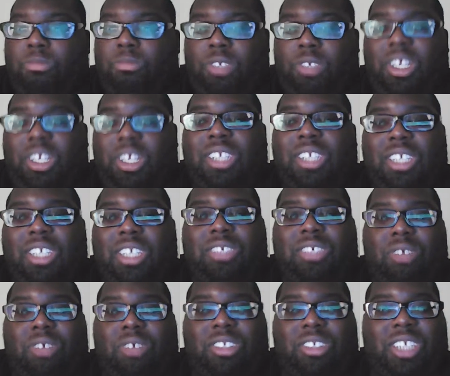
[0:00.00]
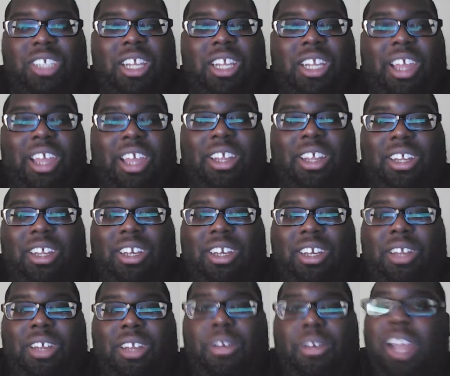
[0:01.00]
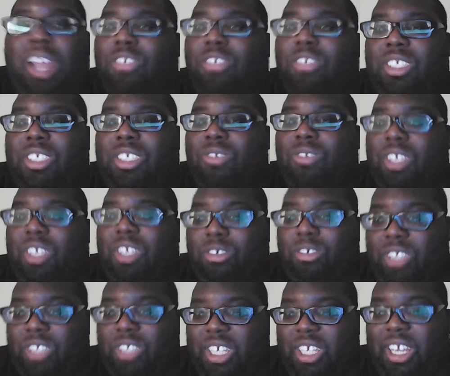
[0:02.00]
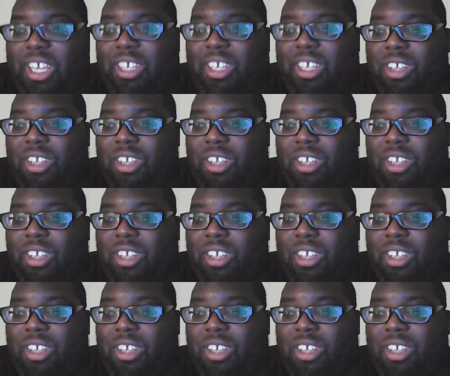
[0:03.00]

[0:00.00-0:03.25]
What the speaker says: But that's what I'm saying. Like now you seen what the Eagles did.